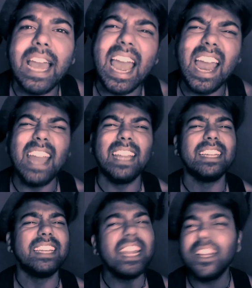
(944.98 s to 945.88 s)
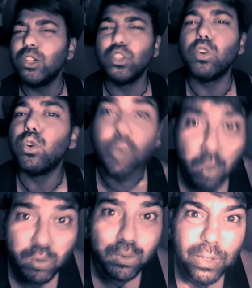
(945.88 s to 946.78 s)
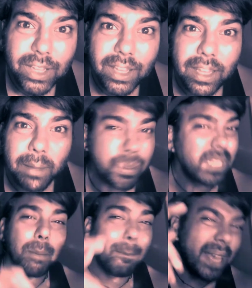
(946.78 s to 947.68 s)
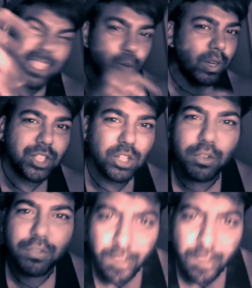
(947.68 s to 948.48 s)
and get into the groove. Be the best version of